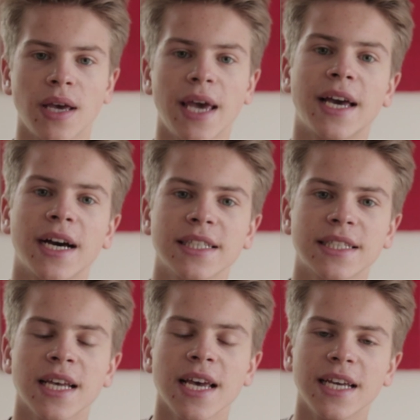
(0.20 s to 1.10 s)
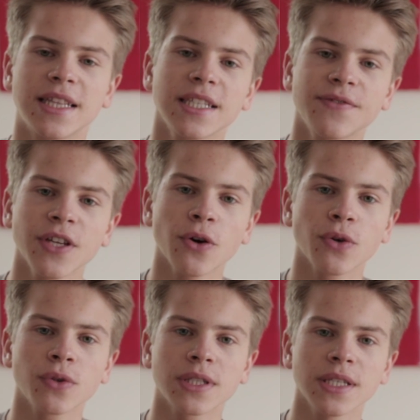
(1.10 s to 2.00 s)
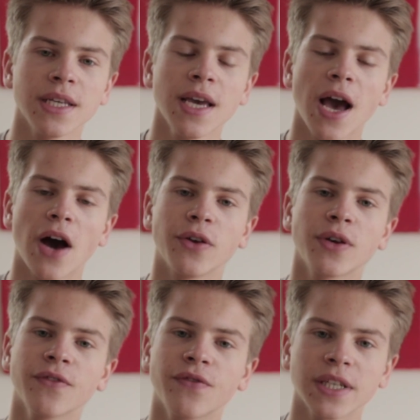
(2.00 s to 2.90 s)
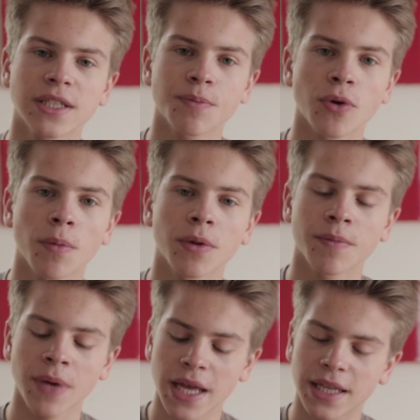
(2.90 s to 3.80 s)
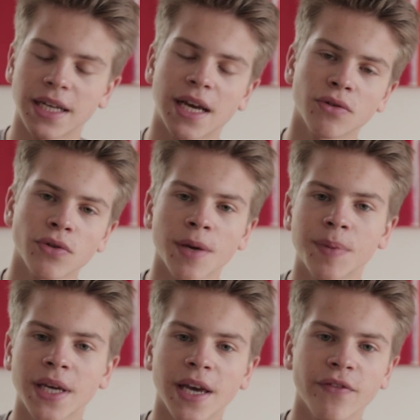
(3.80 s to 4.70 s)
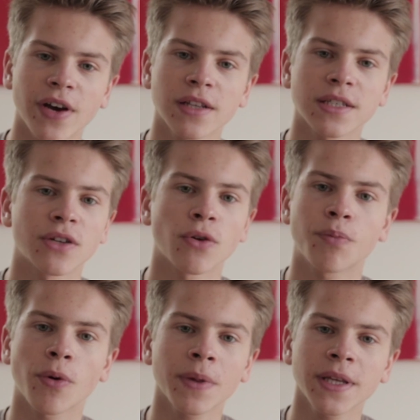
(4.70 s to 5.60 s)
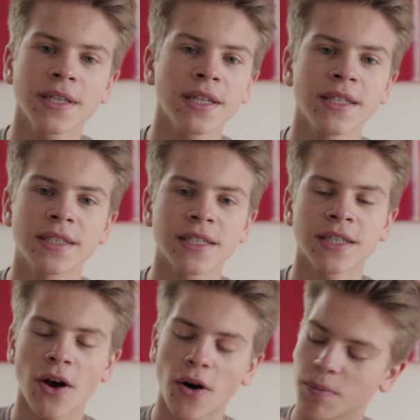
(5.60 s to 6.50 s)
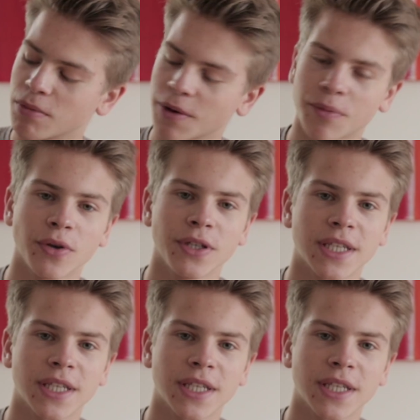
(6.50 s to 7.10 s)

Hey guys, in this video you'll see how you can fix the problem that Android APK files are not properly deleted on BlackBerry